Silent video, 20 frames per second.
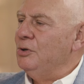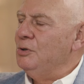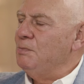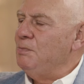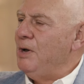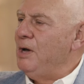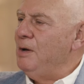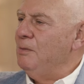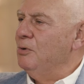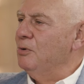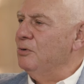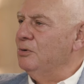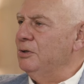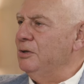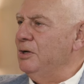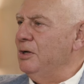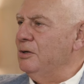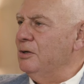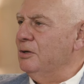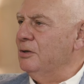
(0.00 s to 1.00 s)
This Bible
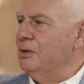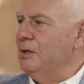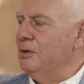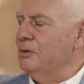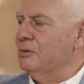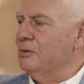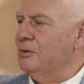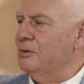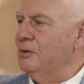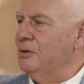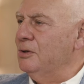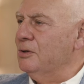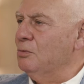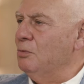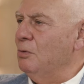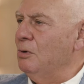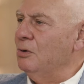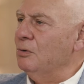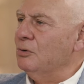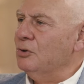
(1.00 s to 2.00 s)
tells us this:
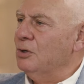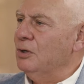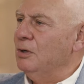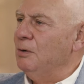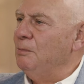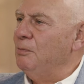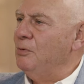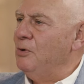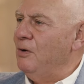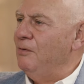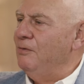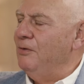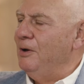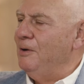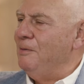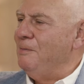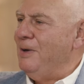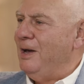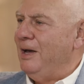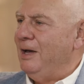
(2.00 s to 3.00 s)
what shall it profit
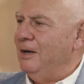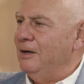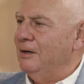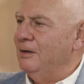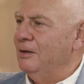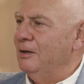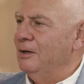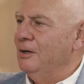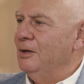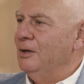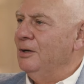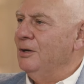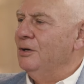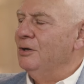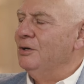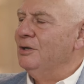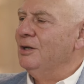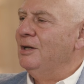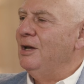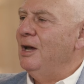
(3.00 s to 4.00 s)
a man
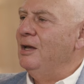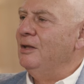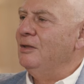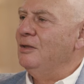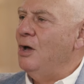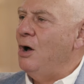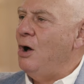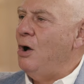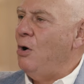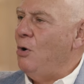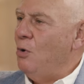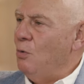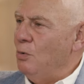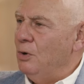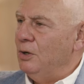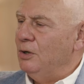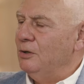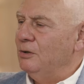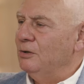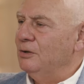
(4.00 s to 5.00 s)
to gain the whole
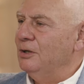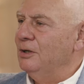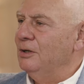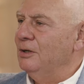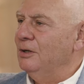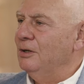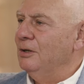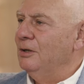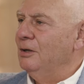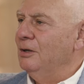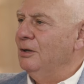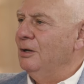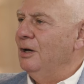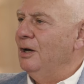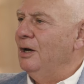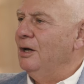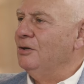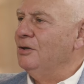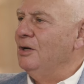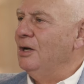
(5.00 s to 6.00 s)
world
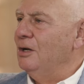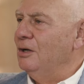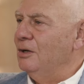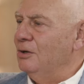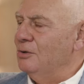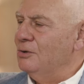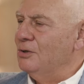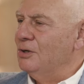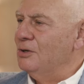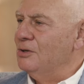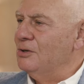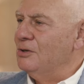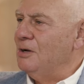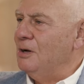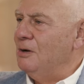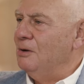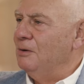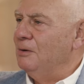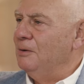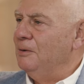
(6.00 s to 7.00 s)
and yet lose his
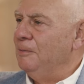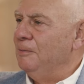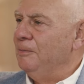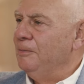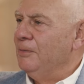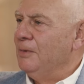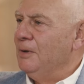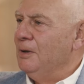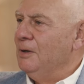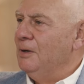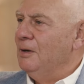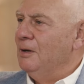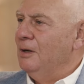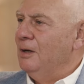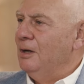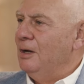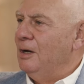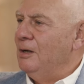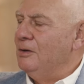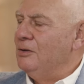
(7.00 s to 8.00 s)
soul?
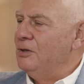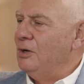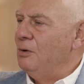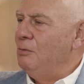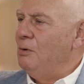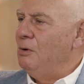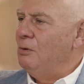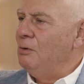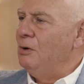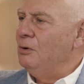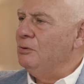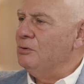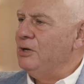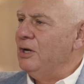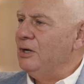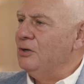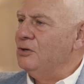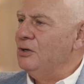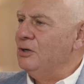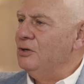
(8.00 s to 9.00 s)
And so what God's
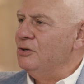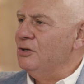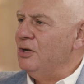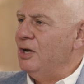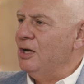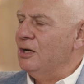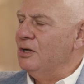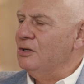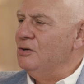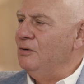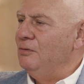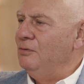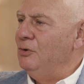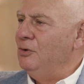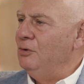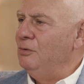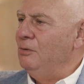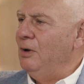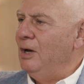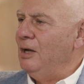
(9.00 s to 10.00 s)
actually saying is, if
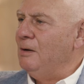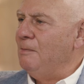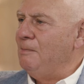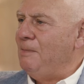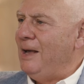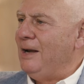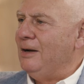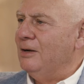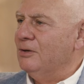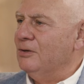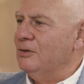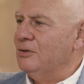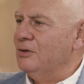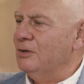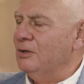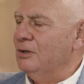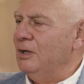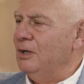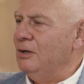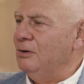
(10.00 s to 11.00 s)
you had a balance
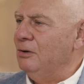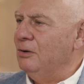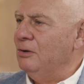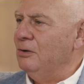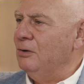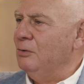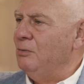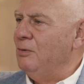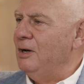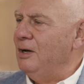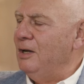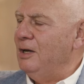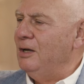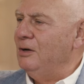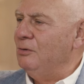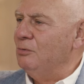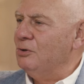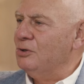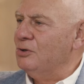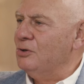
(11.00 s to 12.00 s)
and there on the one
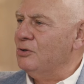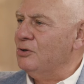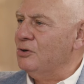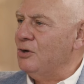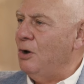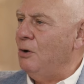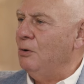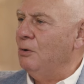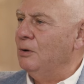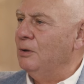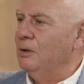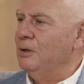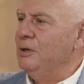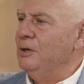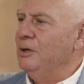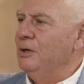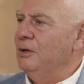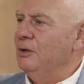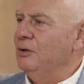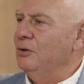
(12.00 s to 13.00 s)
hand was a soul
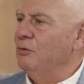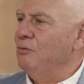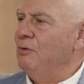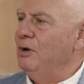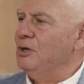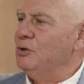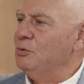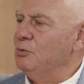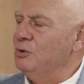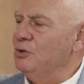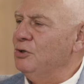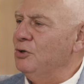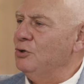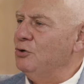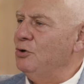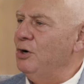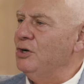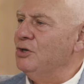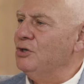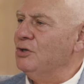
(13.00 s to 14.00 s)
and the rest was the
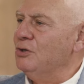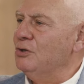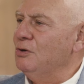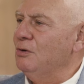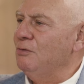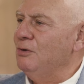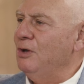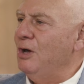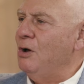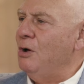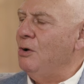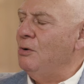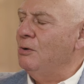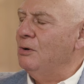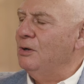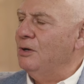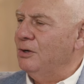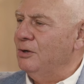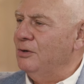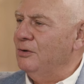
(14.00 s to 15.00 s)
treasures of the
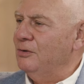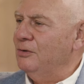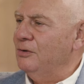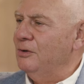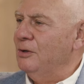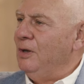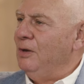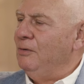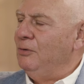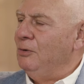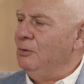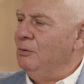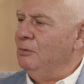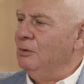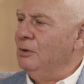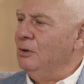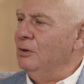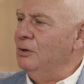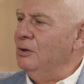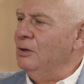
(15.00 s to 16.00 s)
whole earth, if you
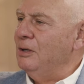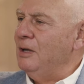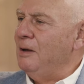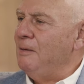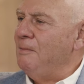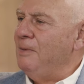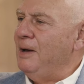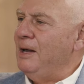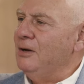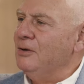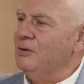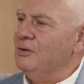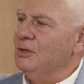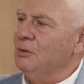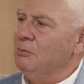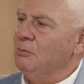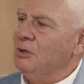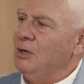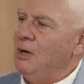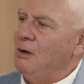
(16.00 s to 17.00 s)
look at that balance,
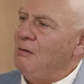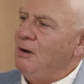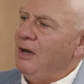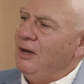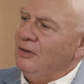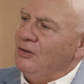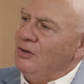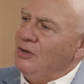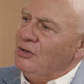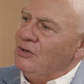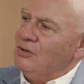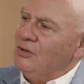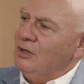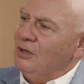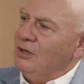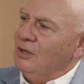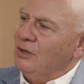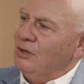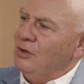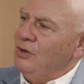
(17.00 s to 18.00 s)
it would go like this
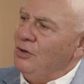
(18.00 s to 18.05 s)
in